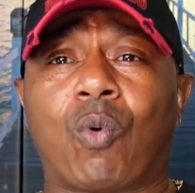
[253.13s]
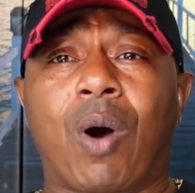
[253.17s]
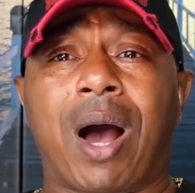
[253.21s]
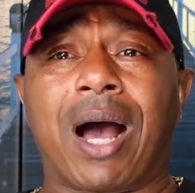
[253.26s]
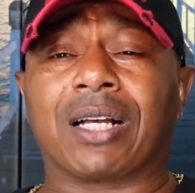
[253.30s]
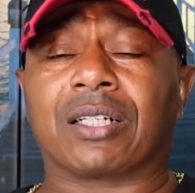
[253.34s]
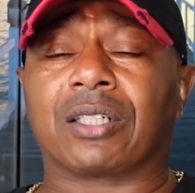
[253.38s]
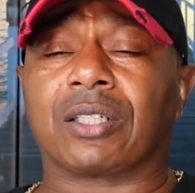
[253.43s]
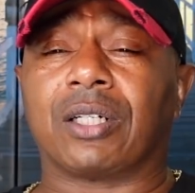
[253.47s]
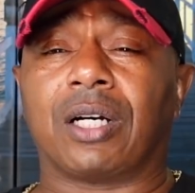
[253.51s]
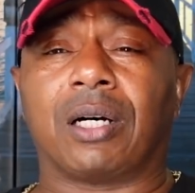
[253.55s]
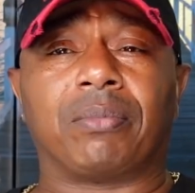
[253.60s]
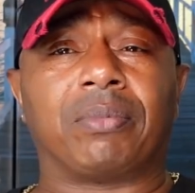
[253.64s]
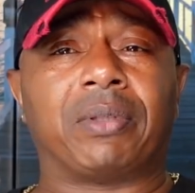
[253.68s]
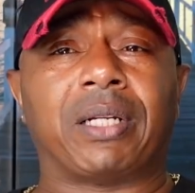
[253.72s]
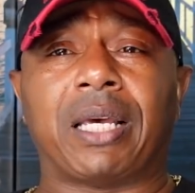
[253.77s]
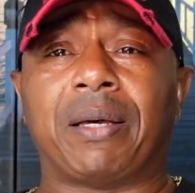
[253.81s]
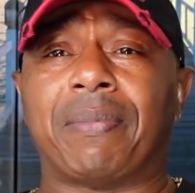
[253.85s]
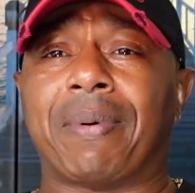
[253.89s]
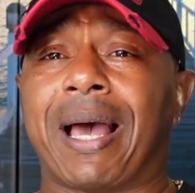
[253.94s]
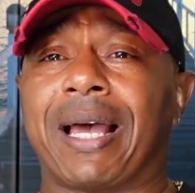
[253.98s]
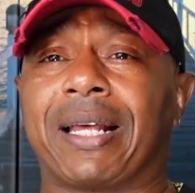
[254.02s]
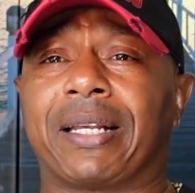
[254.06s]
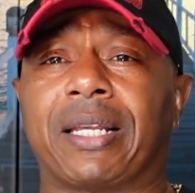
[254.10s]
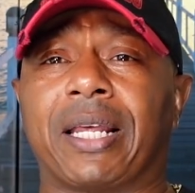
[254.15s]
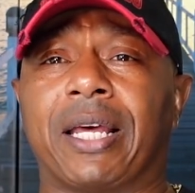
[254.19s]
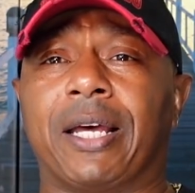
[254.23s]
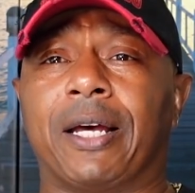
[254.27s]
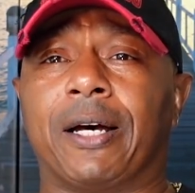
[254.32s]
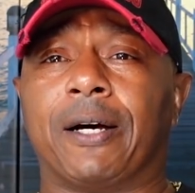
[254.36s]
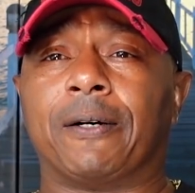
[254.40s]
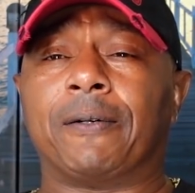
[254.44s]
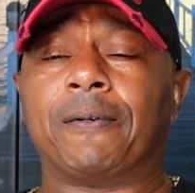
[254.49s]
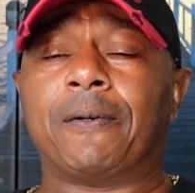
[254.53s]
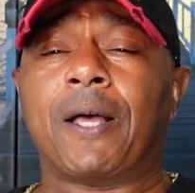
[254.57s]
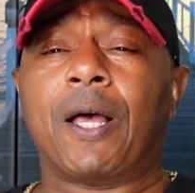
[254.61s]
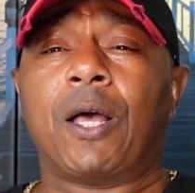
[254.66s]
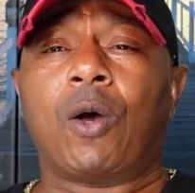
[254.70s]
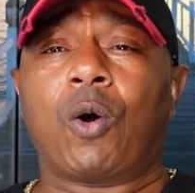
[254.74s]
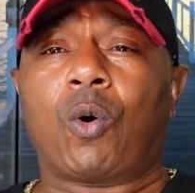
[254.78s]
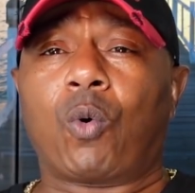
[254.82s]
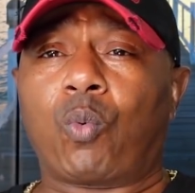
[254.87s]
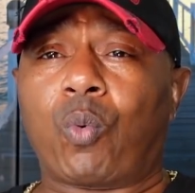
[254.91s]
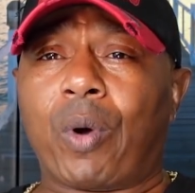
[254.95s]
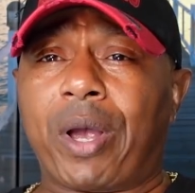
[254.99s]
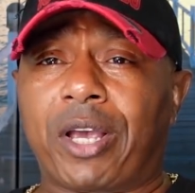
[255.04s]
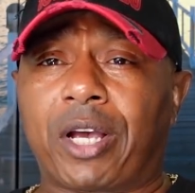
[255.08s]
Wash up, lay back down,
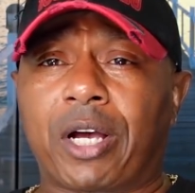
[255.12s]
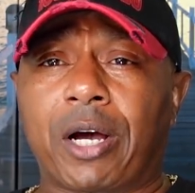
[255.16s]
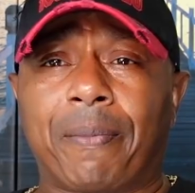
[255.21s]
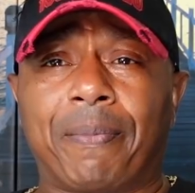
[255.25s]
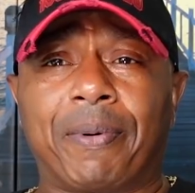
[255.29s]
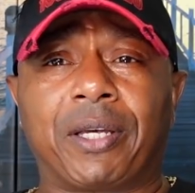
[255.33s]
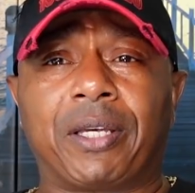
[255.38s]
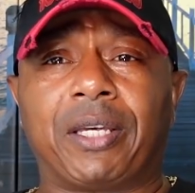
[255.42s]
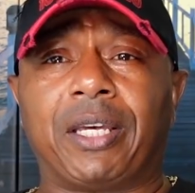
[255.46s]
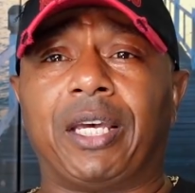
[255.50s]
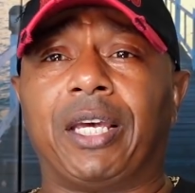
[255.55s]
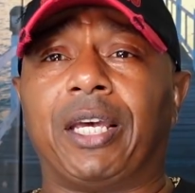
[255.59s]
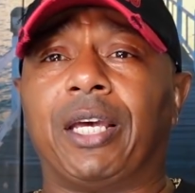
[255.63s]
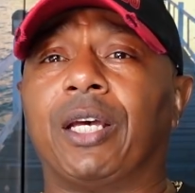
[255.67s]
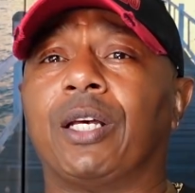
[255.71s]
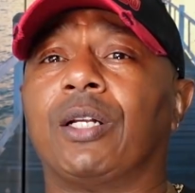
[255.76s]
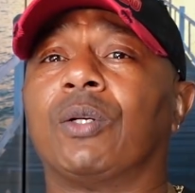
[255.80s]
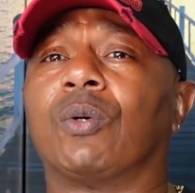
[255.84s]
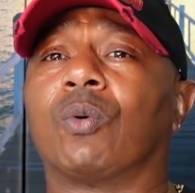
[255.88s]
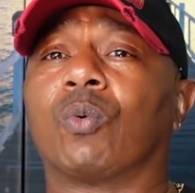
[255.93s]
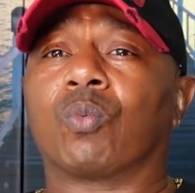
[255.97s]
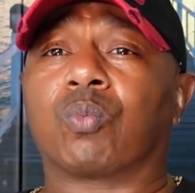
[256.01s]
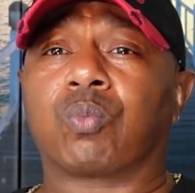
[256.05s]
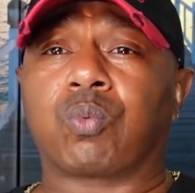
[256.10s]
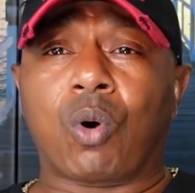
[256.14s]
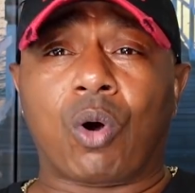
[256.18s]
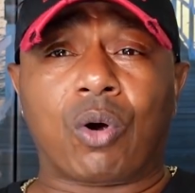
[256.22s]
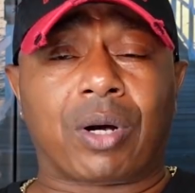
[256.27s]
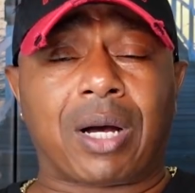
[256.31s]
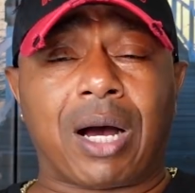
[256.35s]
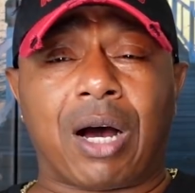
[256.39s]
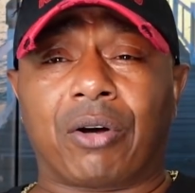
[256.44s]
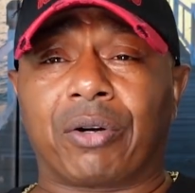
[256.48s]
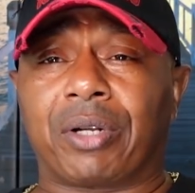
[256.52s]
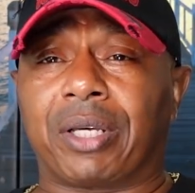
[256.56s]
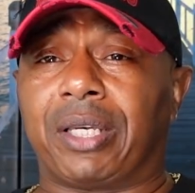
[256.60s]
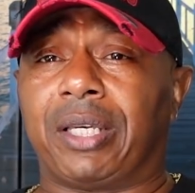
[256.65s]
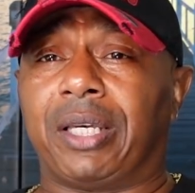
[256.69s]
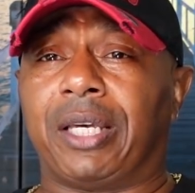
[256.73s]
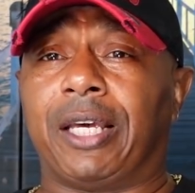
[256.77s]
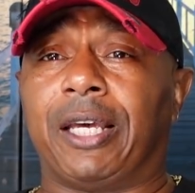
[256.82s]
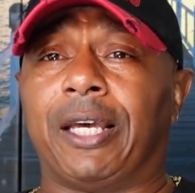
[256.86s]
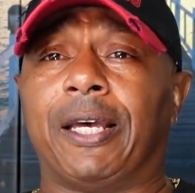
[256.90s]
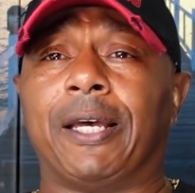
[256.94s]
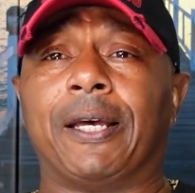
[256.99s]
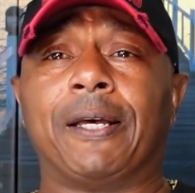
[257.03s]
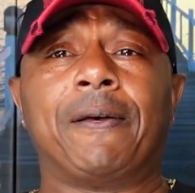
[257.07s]
wake up again, work out
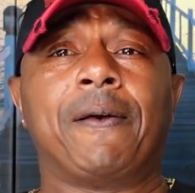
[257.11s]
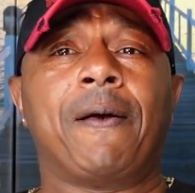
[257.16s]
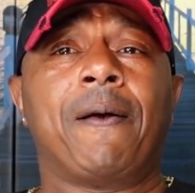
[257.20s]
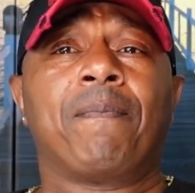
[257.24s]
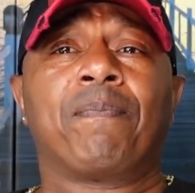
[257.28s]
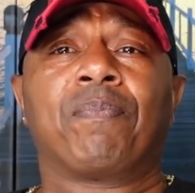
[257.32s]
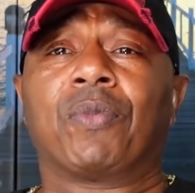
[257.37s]
again,